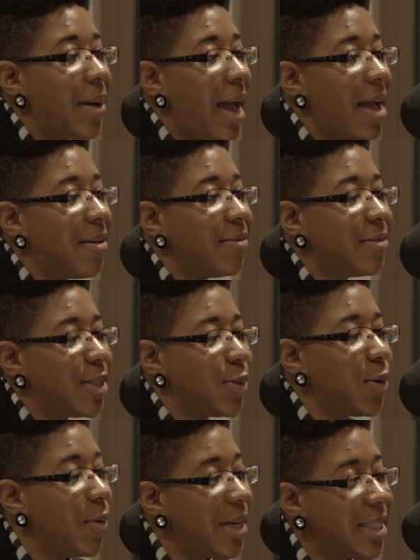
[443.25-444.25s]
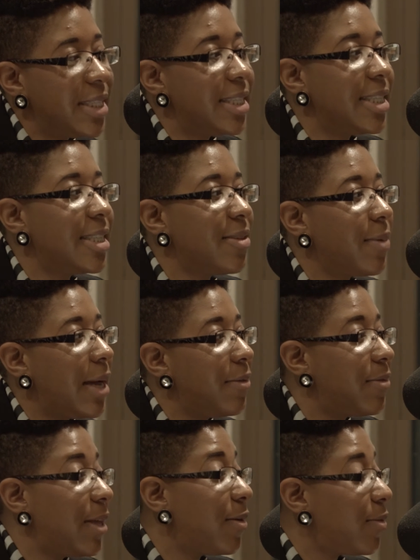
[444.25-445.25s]
Um, I have two acquaintances of
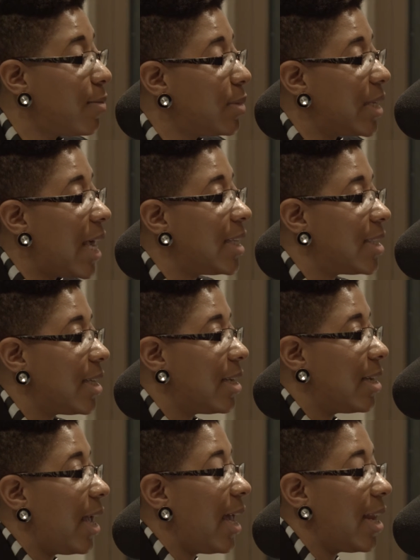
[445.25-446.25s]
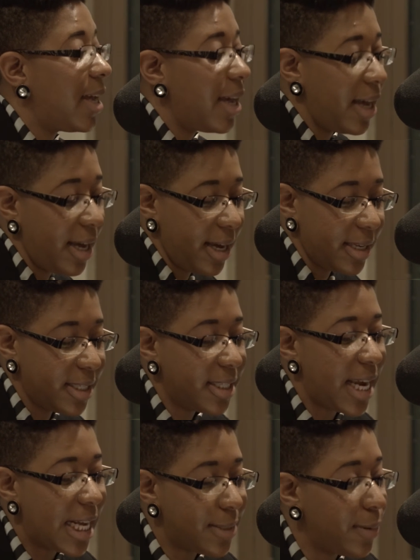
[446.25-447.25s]
mine, they're from Jackson, Hannah
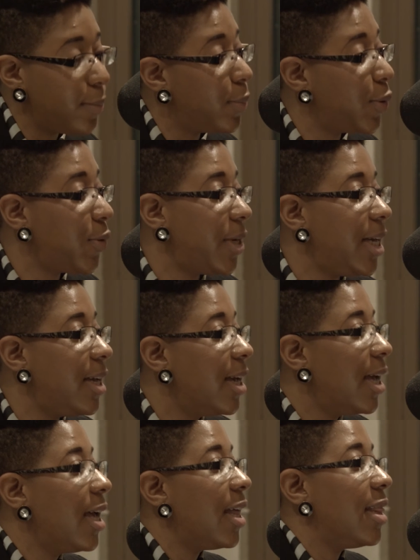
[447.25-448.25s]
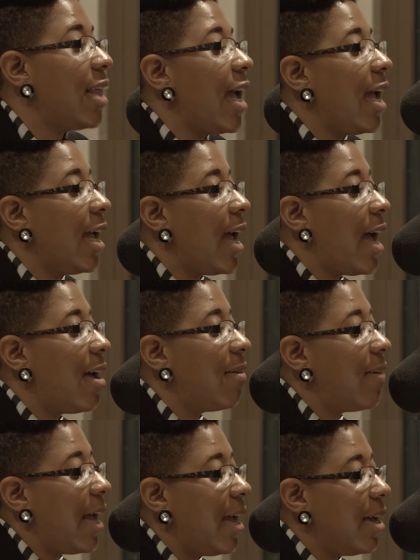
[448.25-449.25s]
and Jasmine Bowie. They
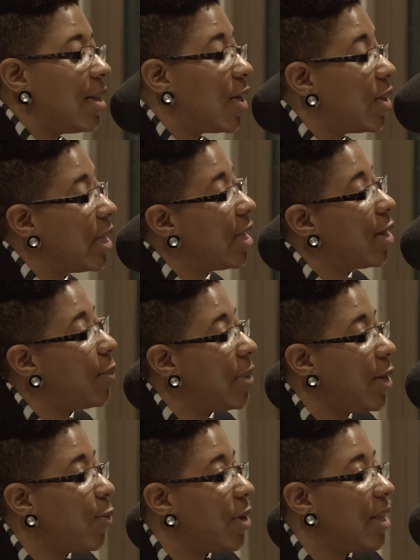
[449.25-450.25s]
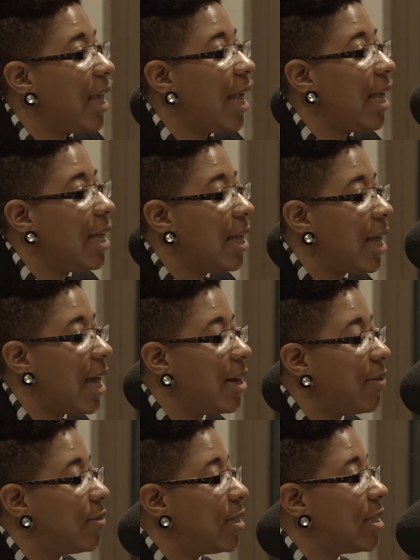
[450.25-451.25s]
have a clothing company where they
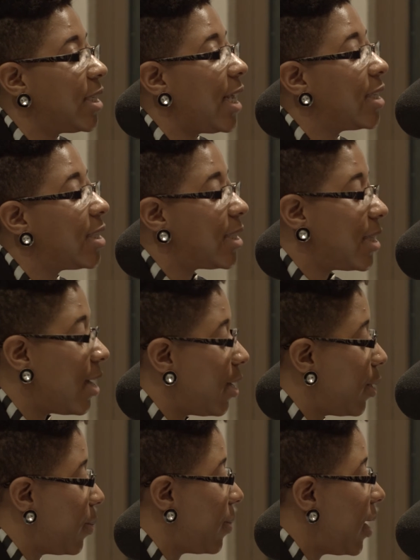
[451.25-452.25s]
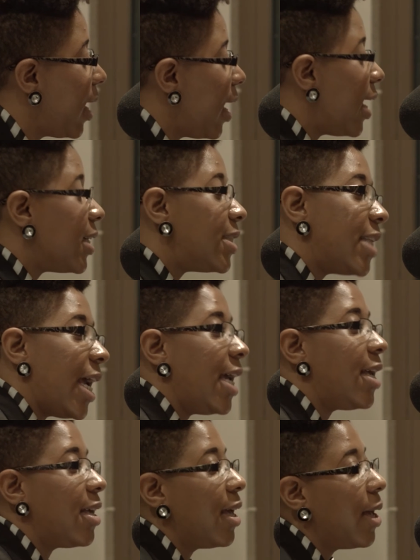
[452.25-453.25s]
kind of chase, um,
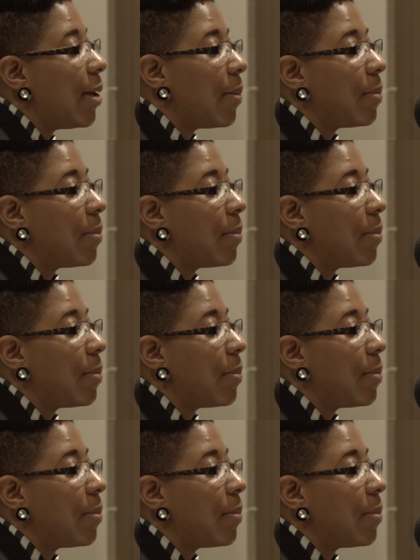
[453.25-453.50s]
take,